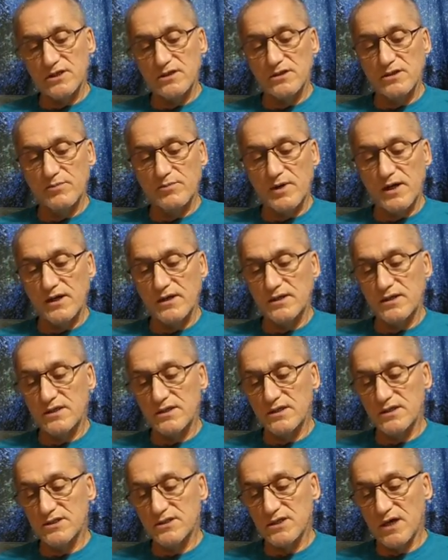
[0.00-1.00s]
the mind a
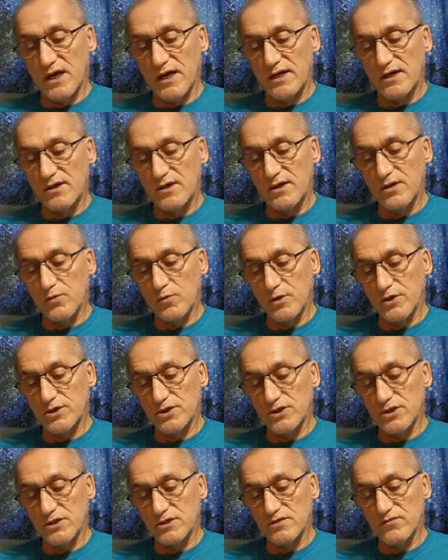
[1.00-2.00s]
desire he
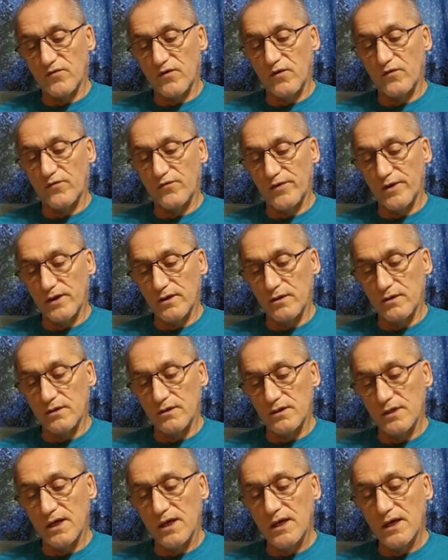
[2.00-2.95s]
wishes fulfilled,